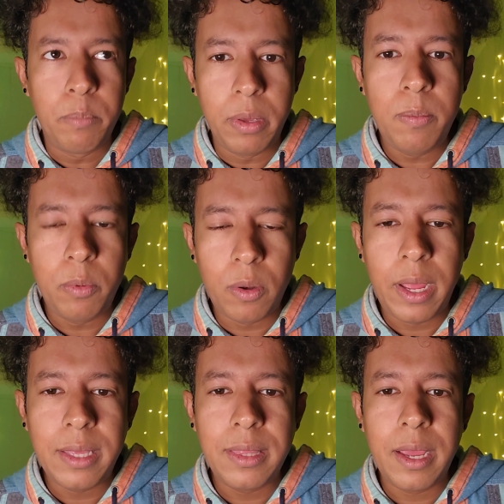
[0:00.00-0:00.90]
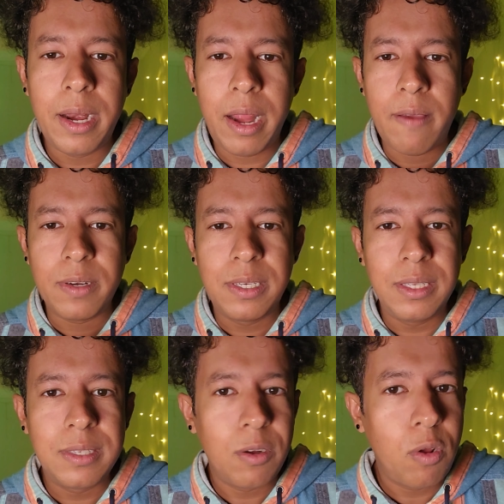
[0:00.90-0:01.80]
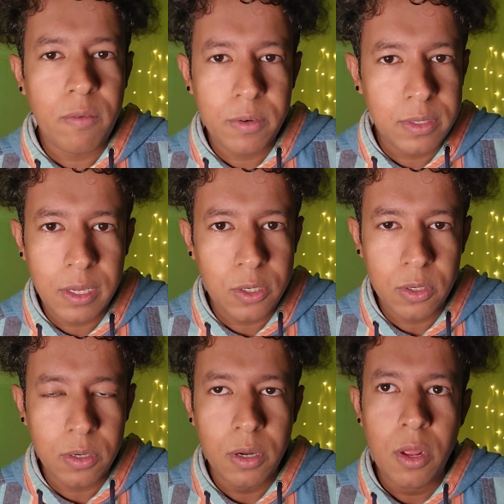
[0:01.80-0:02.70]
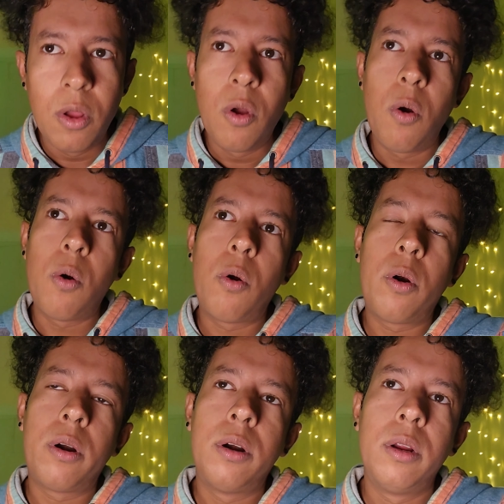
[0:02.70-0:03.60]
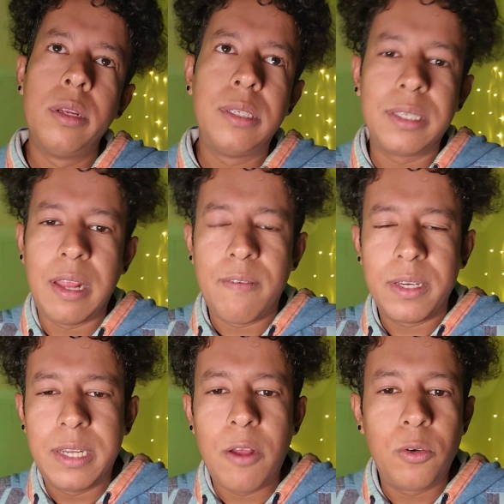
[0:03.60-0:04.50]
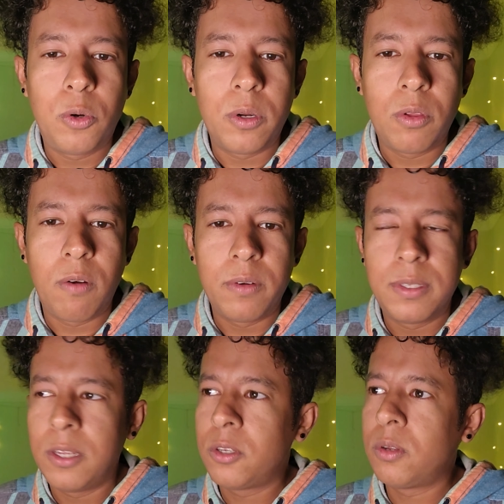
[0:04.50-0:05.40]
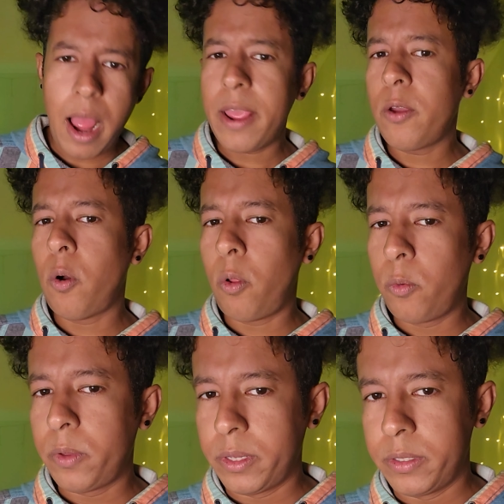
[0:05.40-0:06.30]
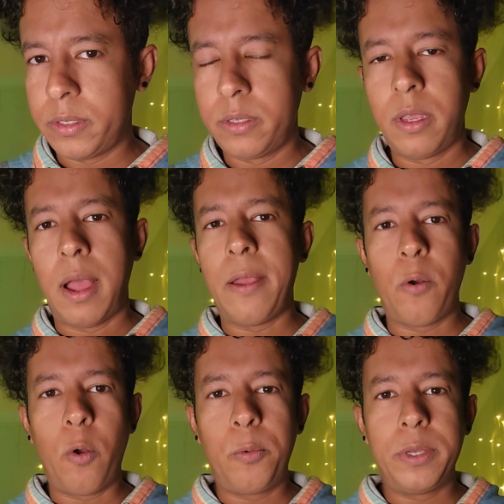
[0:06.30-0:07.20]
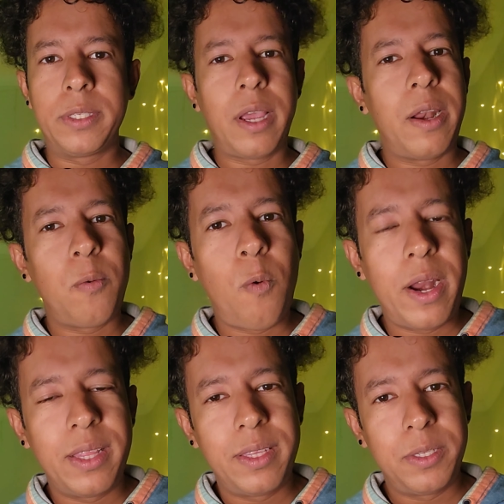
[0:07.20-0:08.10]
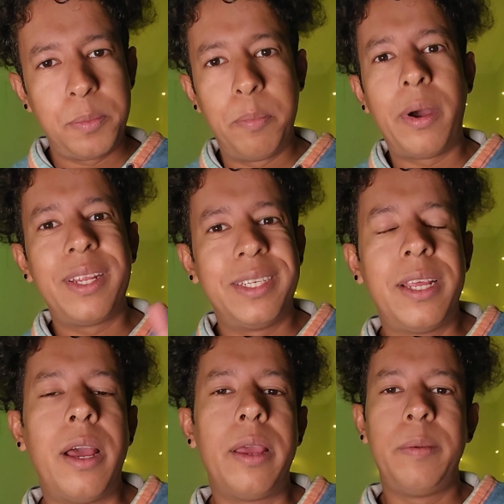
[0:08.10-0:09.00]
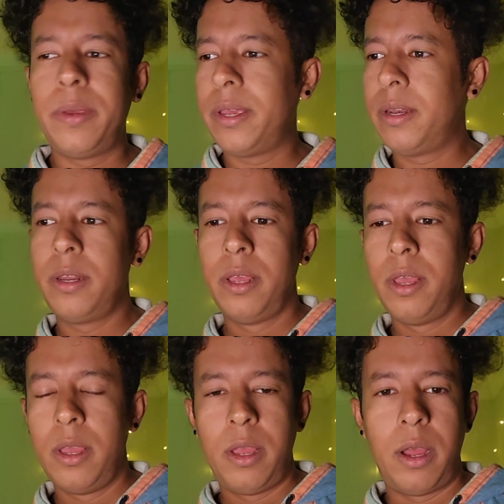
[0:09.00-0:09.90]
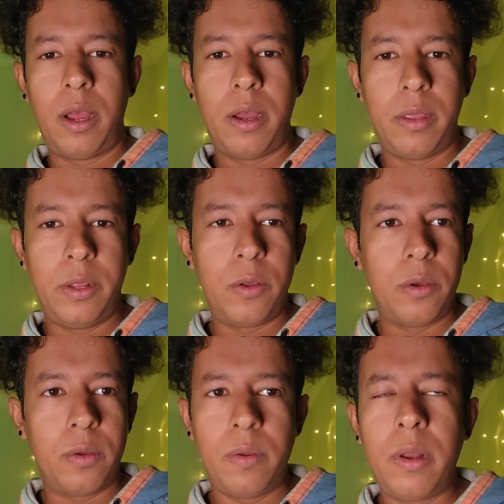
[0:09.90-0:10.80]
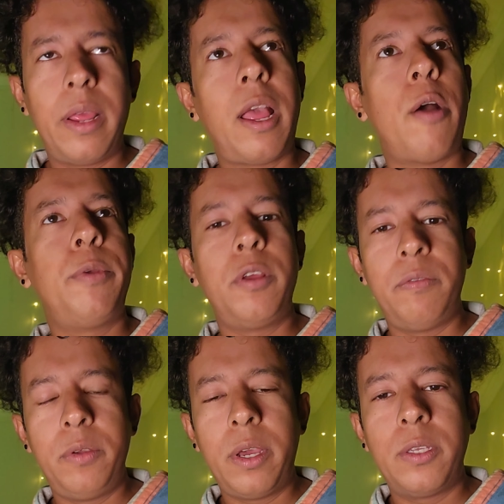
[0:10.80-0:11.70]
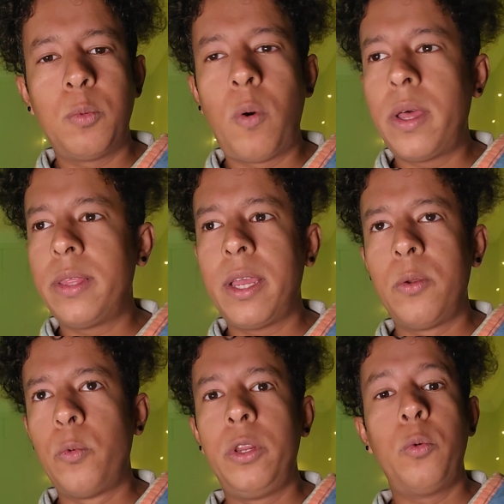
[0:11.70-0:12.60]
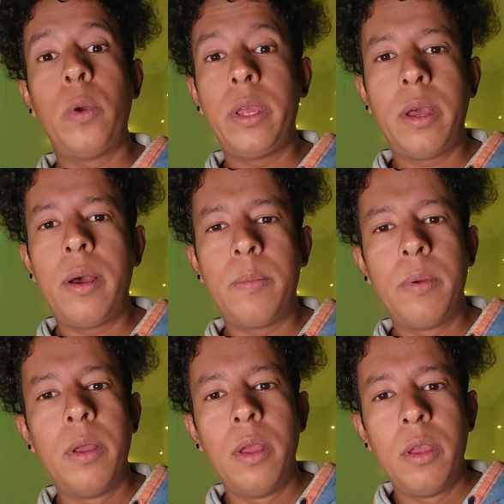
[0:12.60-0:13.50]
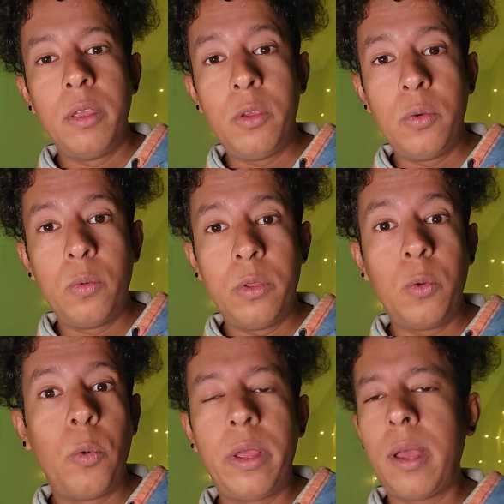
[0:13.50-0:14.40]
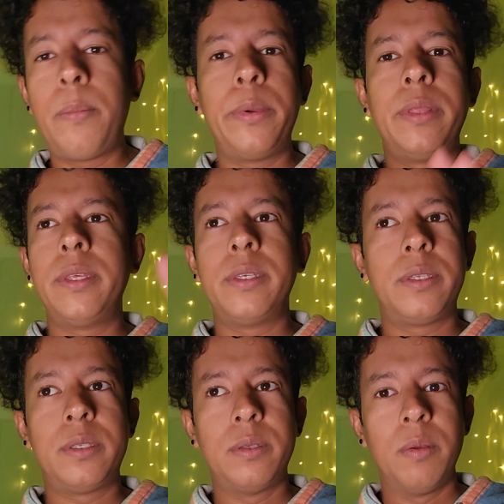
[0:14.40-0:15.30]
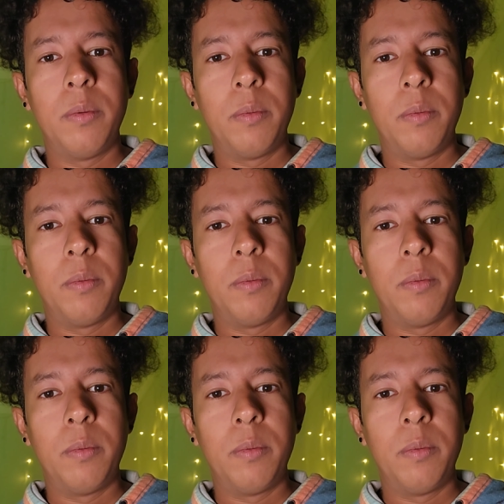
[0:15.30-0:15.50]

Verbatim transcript: people like that and have a decent conversation or just have a down-to-earth conversation. I always, I always kind of wanted this buddy time and, uh, you know, like how many of you guys want that when you wake up, you, you wake up in this